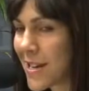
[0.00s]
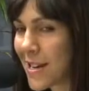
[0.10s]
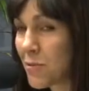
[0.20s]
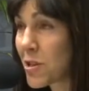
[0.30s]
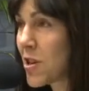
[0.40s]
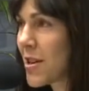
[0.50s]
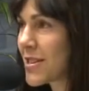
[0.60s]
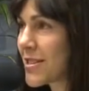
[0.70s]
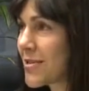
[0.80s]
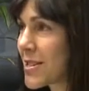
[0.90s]
Would
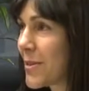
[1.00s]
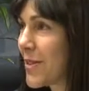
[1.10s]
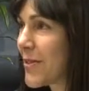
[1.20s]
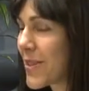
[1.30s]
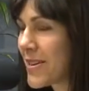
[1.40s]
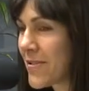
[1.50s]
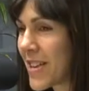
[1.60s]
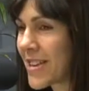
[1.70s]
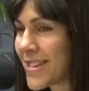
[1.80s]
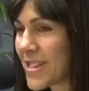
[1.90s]
like to be free of
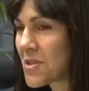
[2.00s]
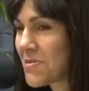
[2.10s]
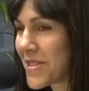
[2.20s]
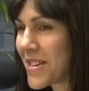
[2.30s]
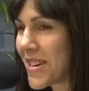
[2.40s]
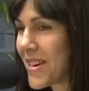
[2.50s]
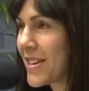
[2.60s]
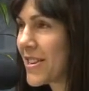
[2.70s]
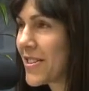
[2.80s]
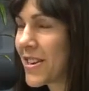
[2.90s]
that addiction, but hey,
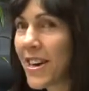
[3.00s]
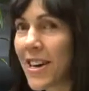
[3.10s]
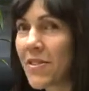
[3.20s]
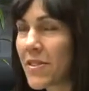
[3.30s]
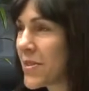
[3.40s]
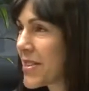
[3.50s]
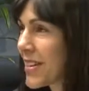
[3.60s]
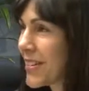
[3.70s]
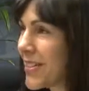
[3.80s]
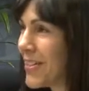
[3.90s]
you can't have
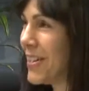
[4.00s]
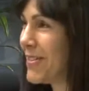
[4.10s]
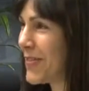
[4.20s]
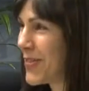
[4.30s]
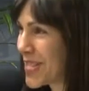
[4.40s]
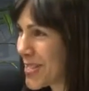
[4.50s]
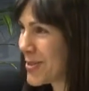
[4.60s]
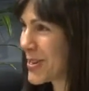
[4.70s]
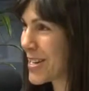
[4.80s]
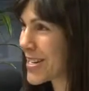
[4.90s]
everything in life. Do you
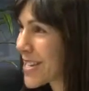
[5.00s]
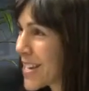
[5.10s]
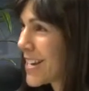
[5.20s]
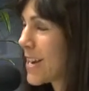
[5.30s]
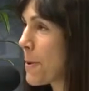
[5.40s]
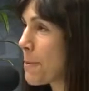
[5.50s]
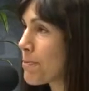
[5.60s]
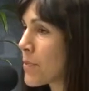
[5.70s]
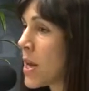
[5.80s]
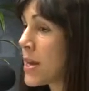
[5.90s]
train on a daily
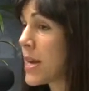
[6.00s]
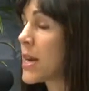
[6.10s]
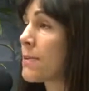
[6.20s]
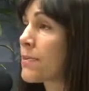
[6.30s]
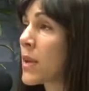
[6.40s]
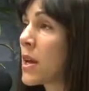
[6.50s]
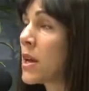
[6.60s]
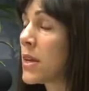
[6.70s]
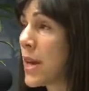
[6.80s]
basis? Do you go for runs?